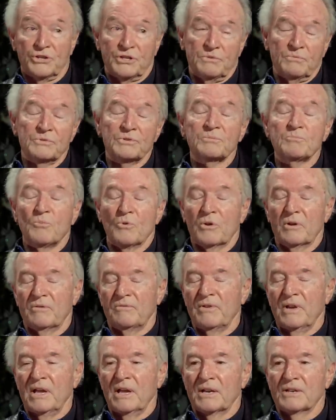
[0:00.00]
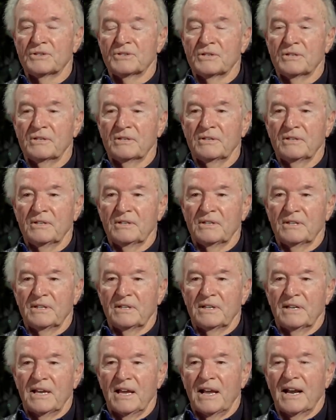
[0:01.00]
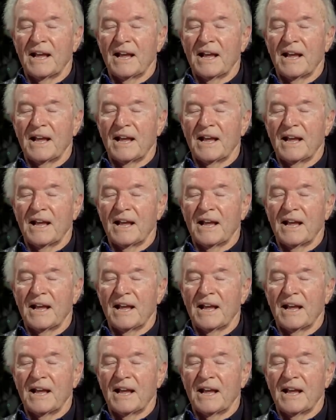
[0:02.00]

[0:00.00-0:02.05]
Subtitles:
she was more advanced. Okay.